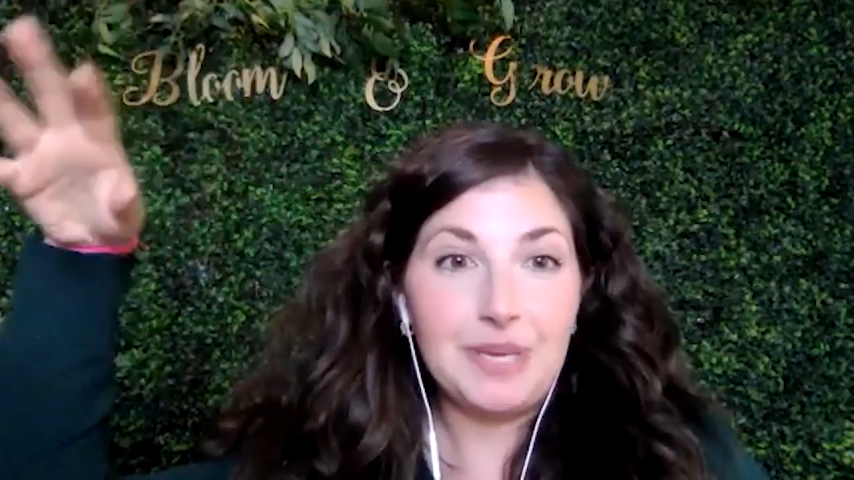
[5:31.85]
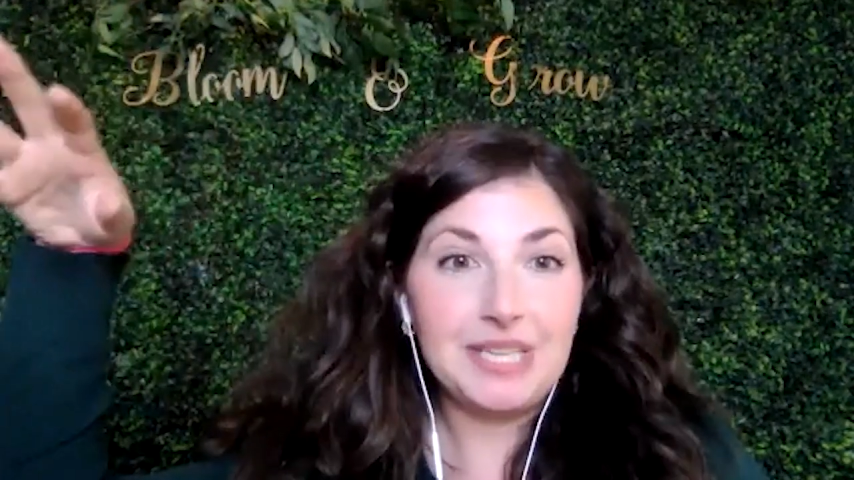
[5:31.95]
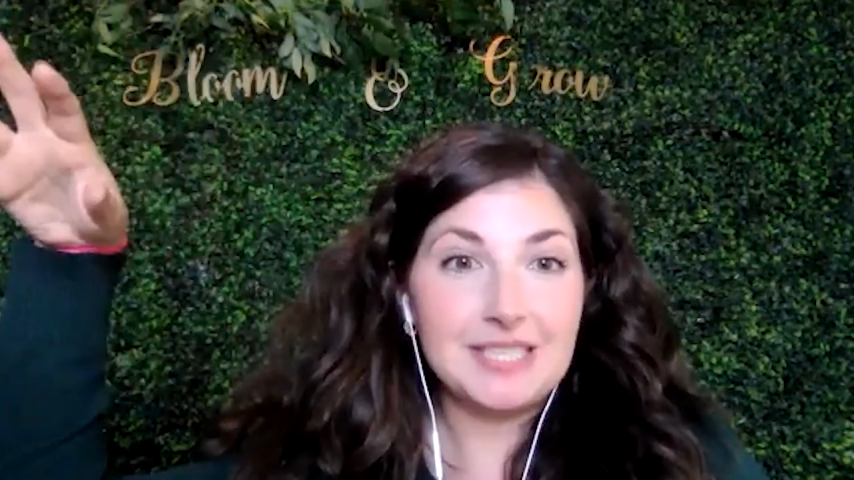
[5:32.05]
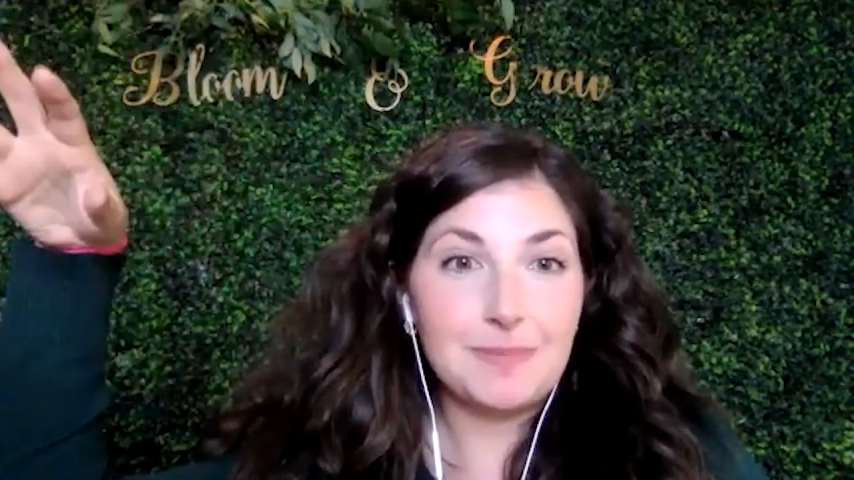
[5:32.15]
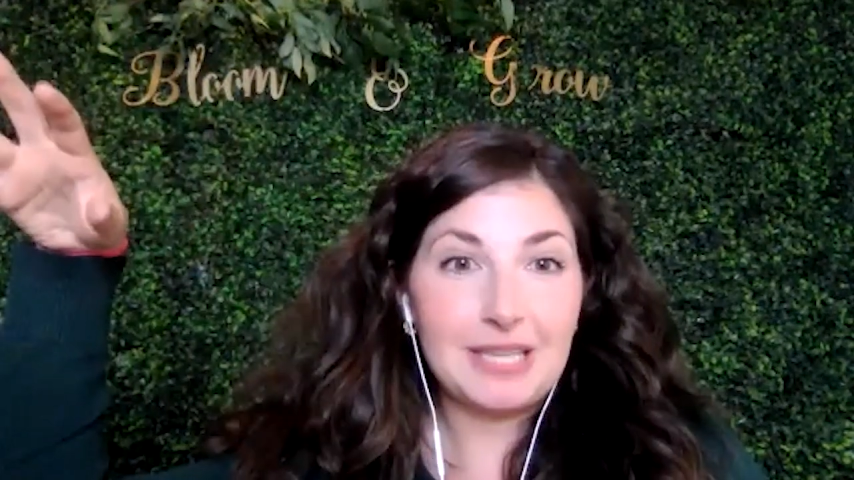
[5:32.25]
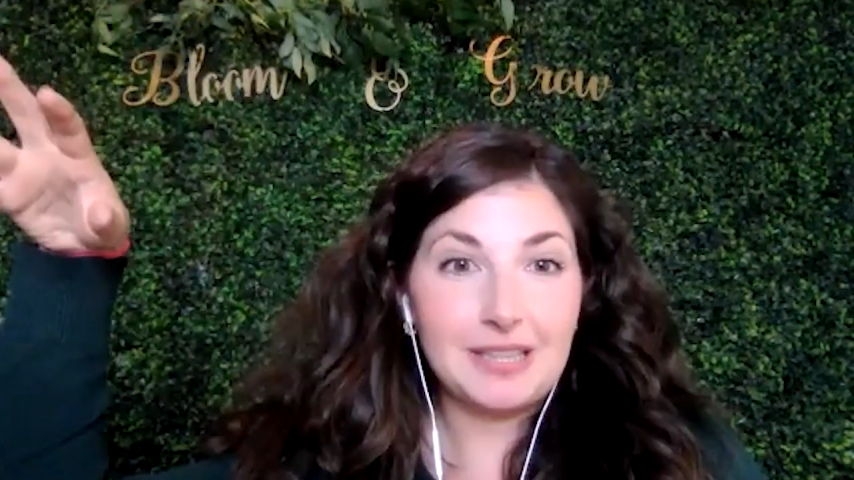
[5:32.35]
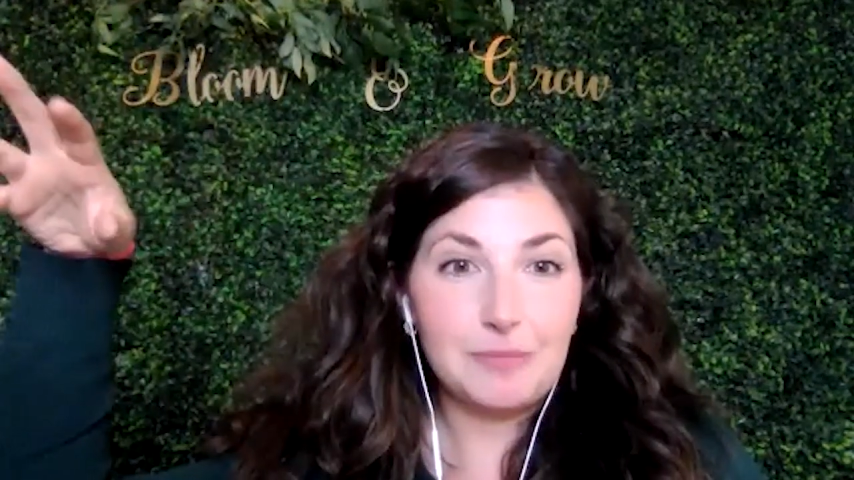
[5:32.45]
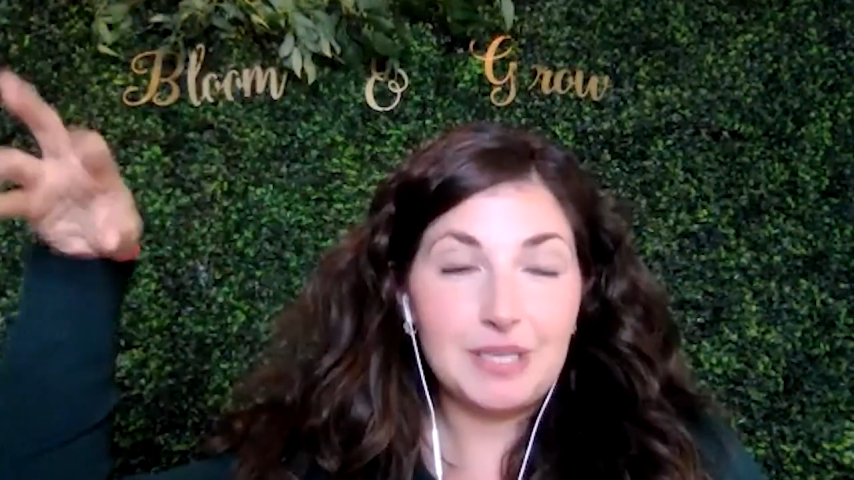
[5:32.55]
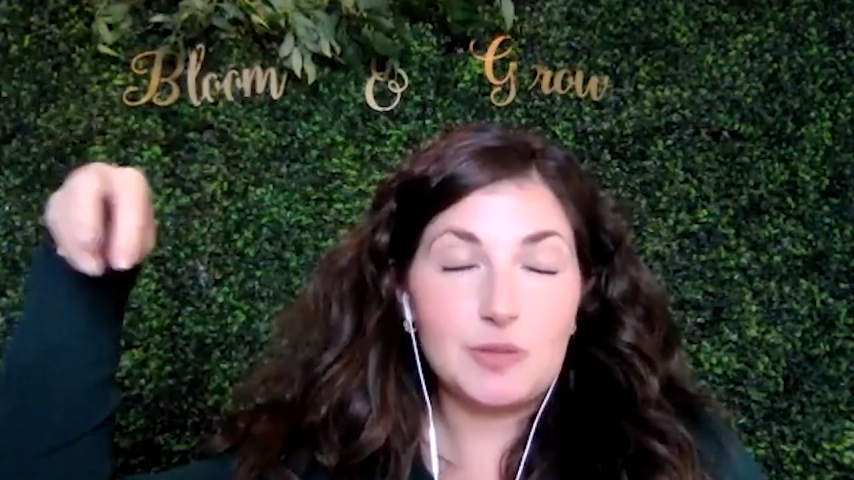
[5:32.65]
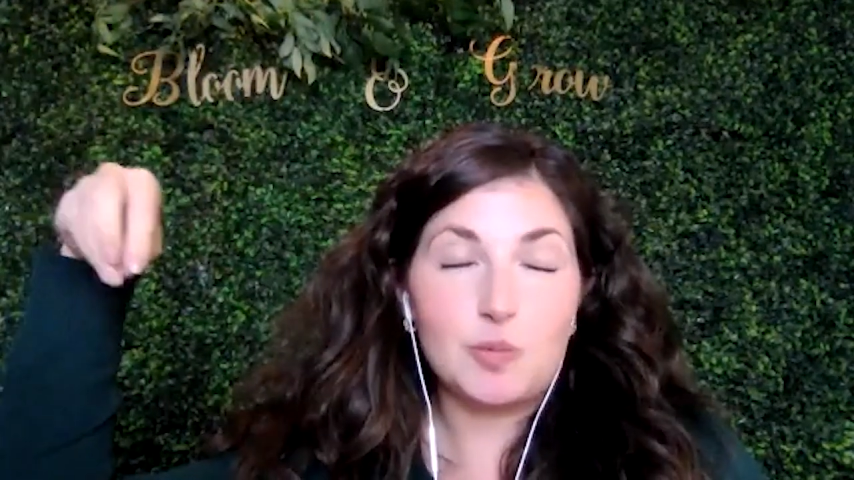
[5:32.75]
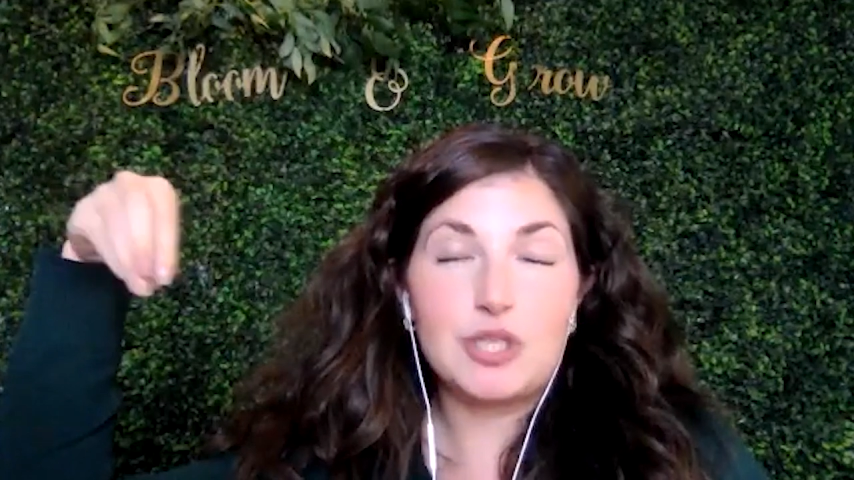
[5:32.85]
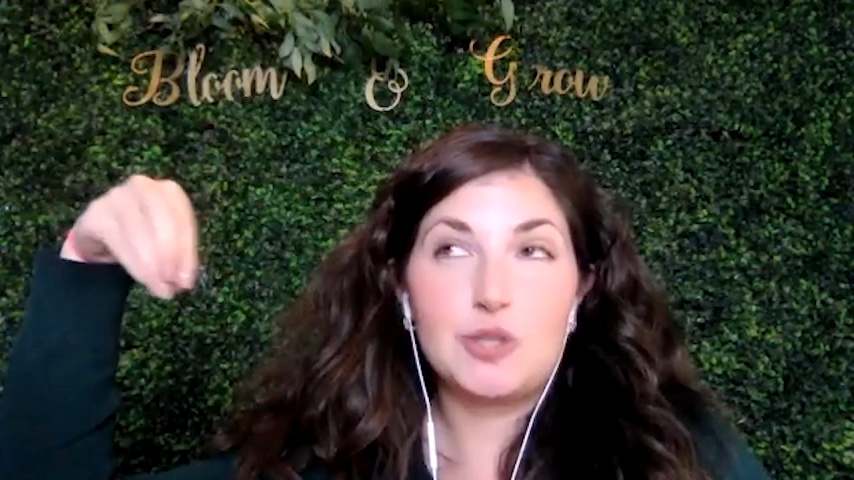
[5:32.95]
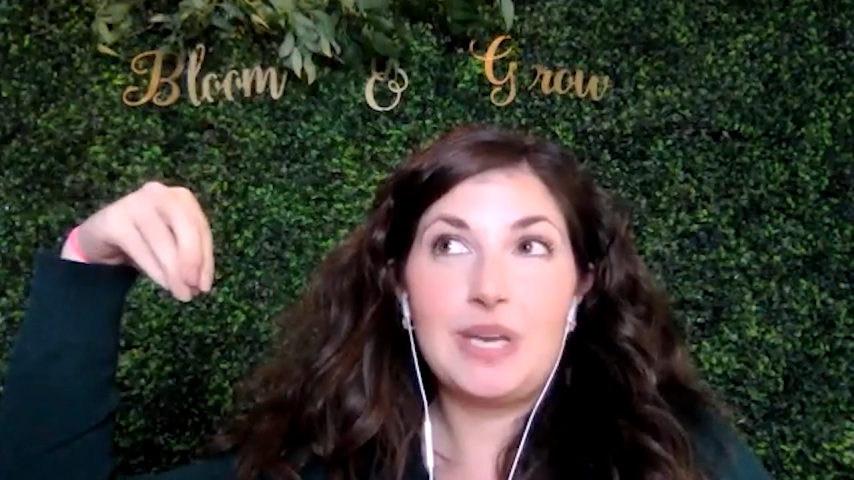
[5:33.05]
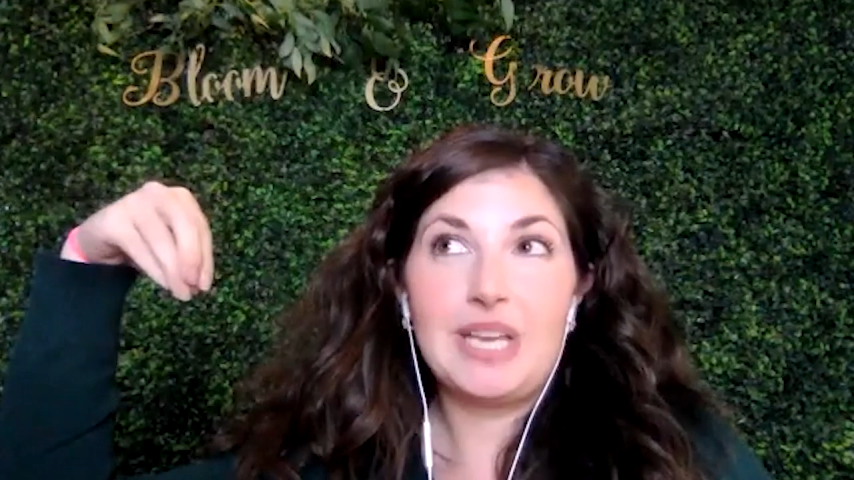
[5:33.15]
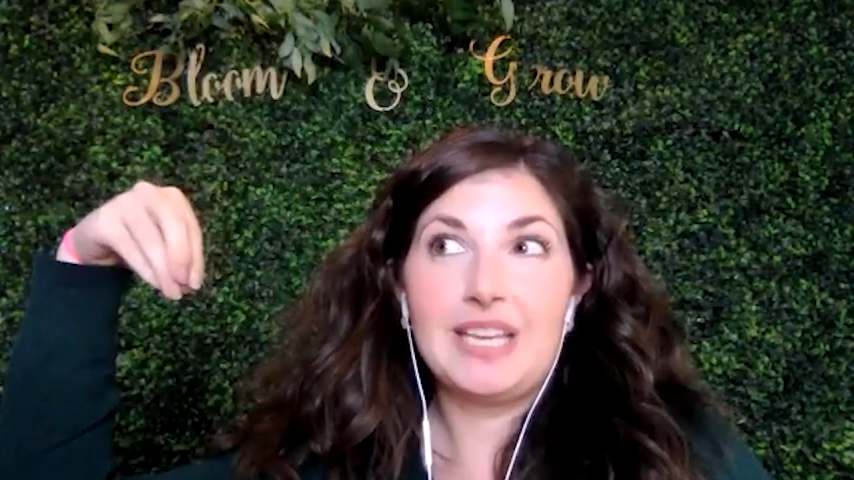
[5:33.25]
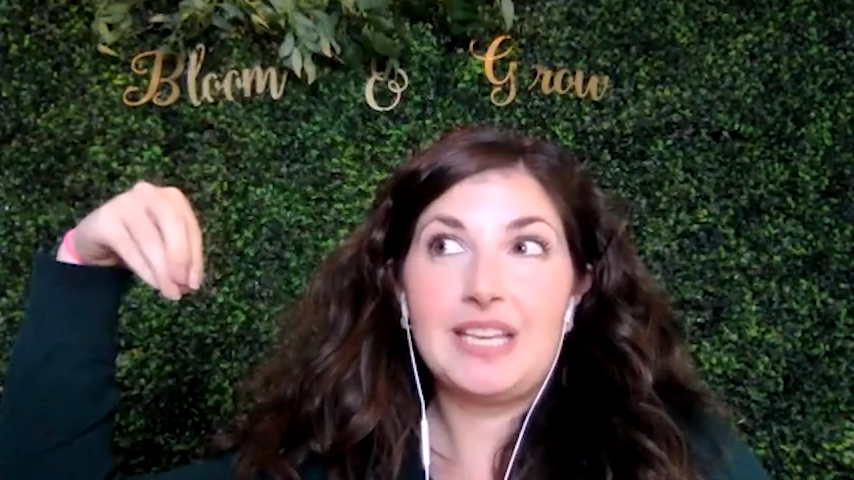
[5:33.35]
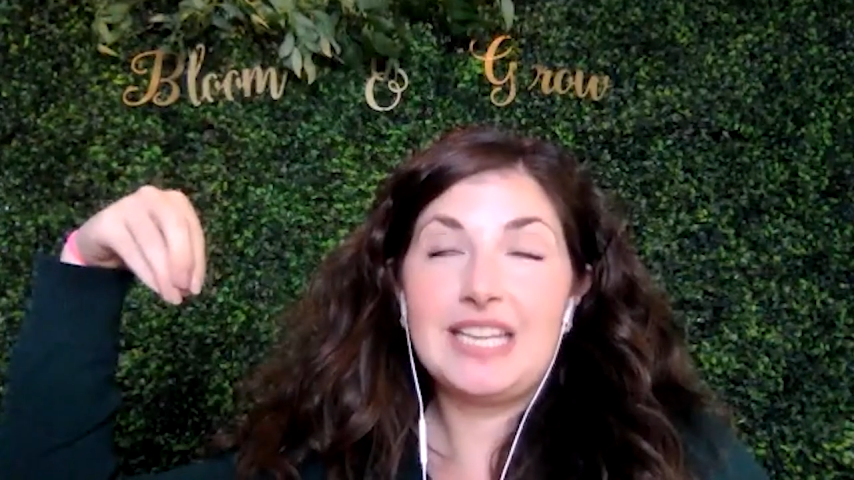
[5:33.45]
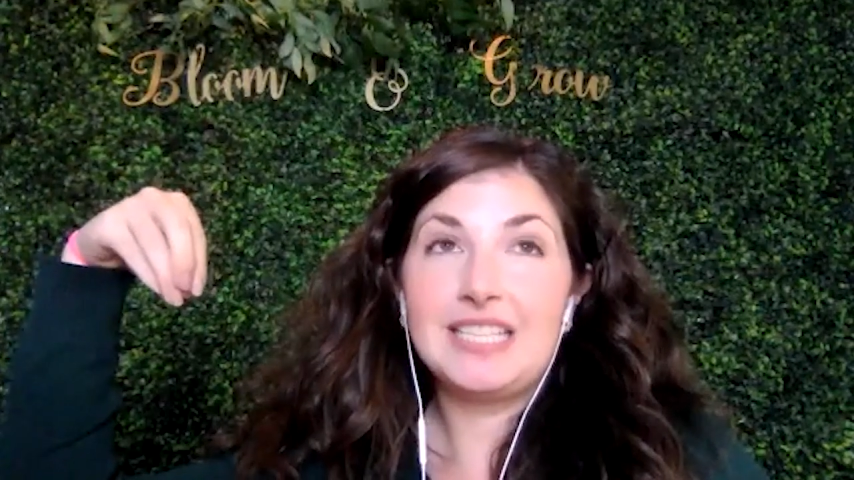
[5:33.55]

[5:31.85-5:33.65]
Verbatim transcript: me and Samantha because we're doing an